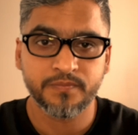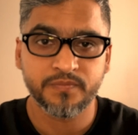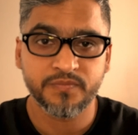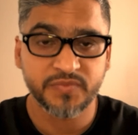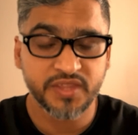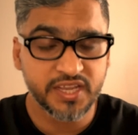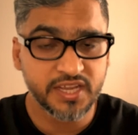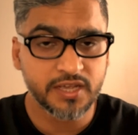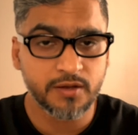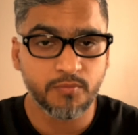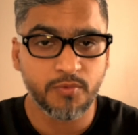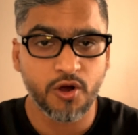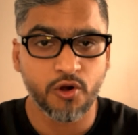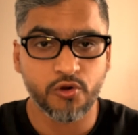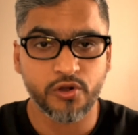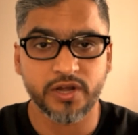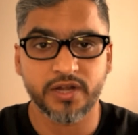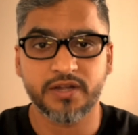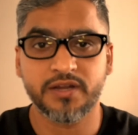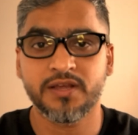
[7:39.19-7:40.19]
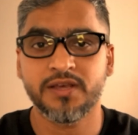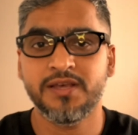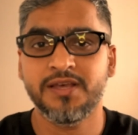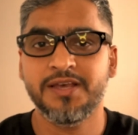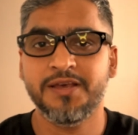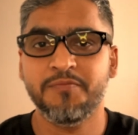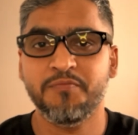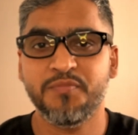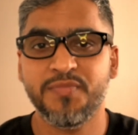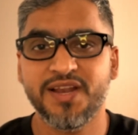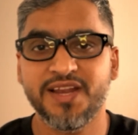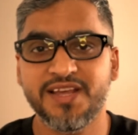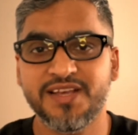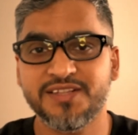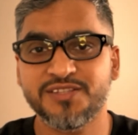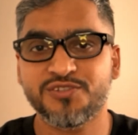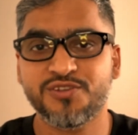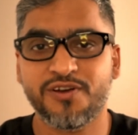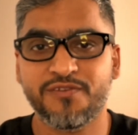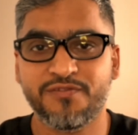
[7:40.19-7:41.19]
Think about it.
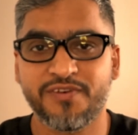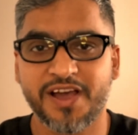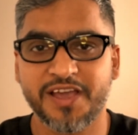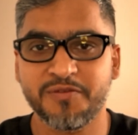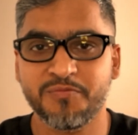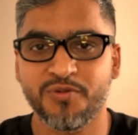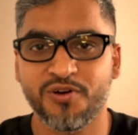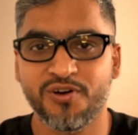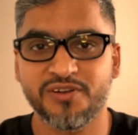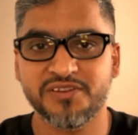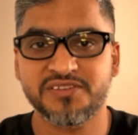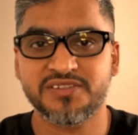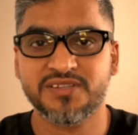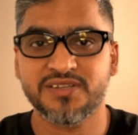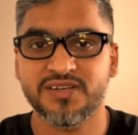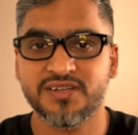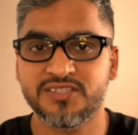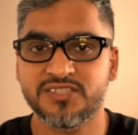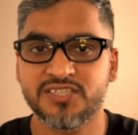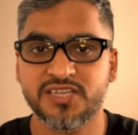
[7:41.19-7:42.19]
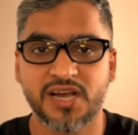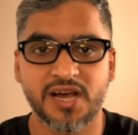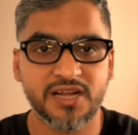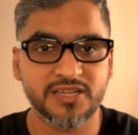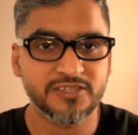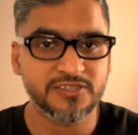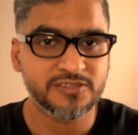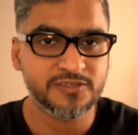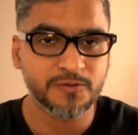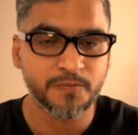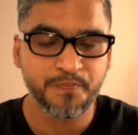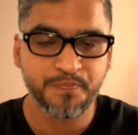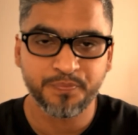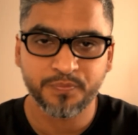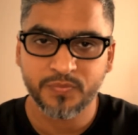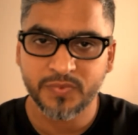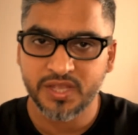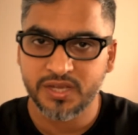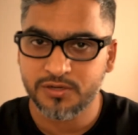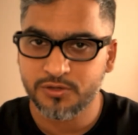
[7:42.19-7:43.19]
Millions of eyeballs, a chance
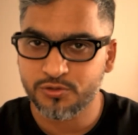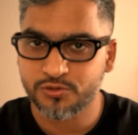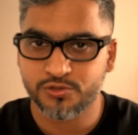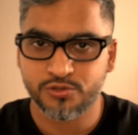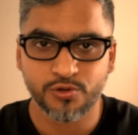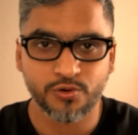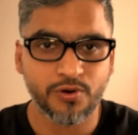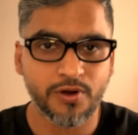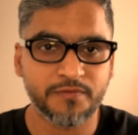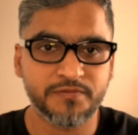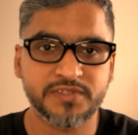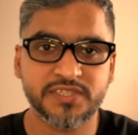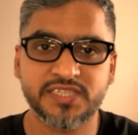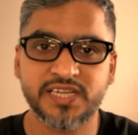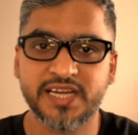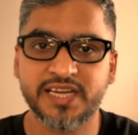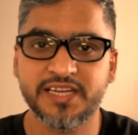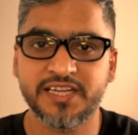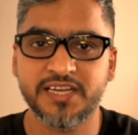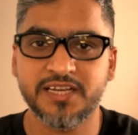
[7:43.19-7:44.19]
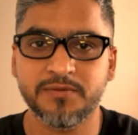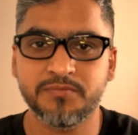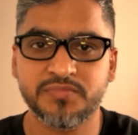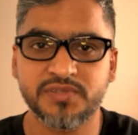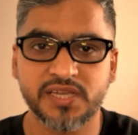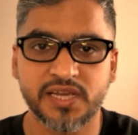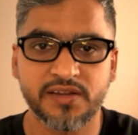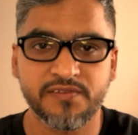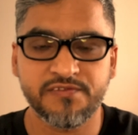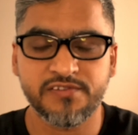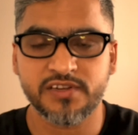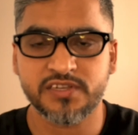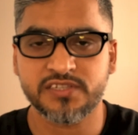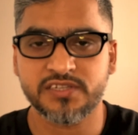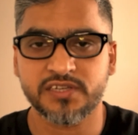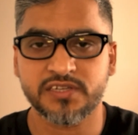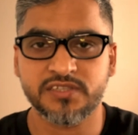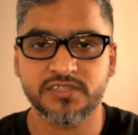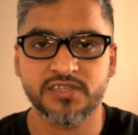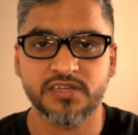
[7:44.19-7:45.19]
to show off stadiums,
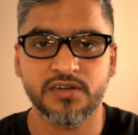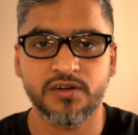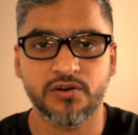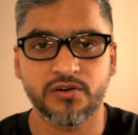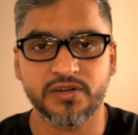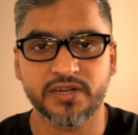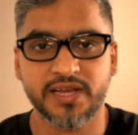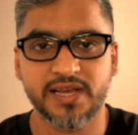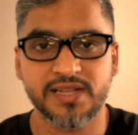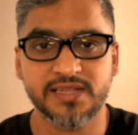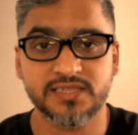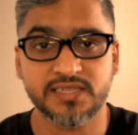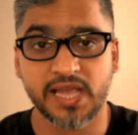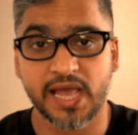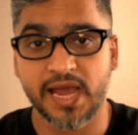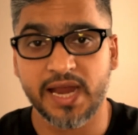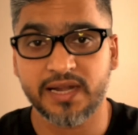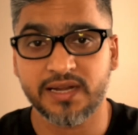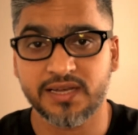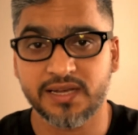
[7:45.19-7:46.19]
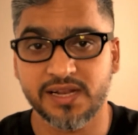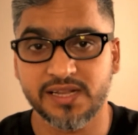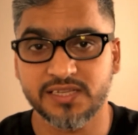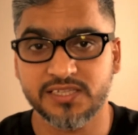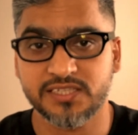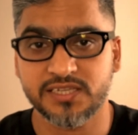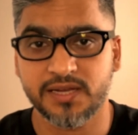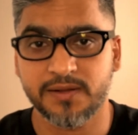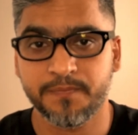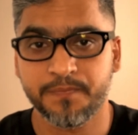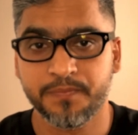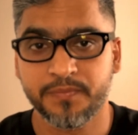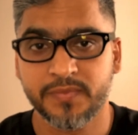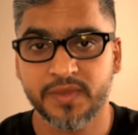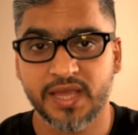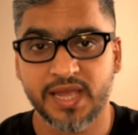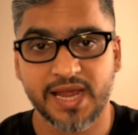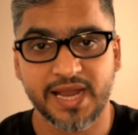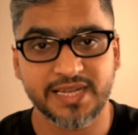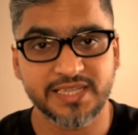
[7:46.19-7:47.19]
infrastructure, hotels, and culture.
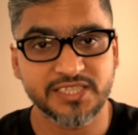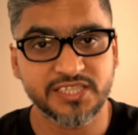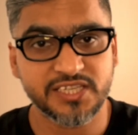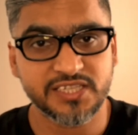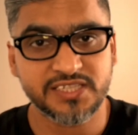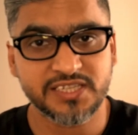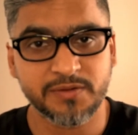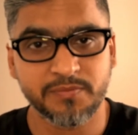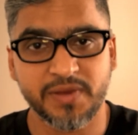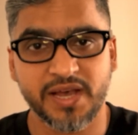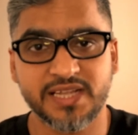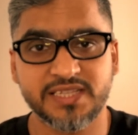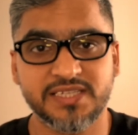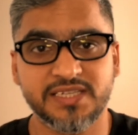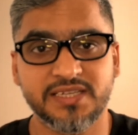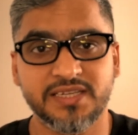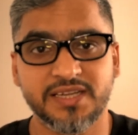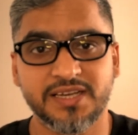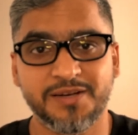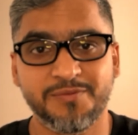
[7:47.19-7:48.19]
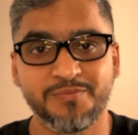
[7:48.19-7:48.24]
And just imagine a